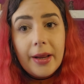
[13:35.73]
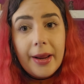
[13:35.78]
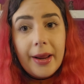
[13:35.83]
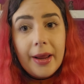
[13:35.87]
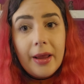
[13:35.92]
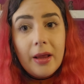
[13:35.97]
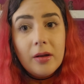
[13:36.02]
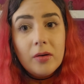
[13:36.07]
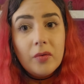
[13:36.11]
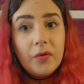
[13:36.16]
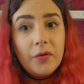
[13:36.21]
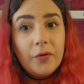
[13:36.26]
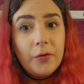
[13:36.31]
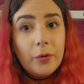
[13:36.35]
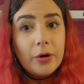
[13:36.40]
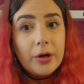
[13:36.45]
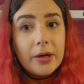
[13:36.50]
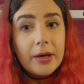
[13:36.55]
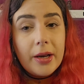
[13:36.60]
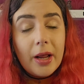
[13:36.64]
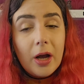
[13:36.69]
and
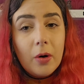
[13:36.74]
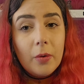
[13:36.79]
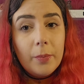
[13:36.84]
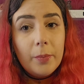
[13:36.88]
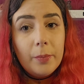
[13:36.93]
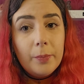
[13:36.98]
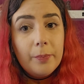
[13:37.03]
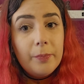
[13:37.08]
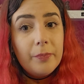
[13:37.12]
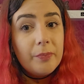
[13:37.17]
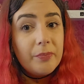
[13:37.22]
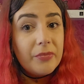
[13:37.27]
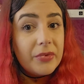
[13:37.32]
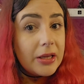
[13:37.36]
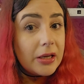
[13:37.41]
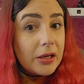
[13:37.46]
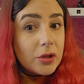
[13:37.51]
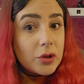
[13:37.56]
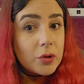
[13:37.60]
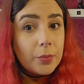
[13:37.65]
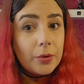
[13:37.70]
for now
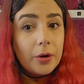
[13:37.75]
things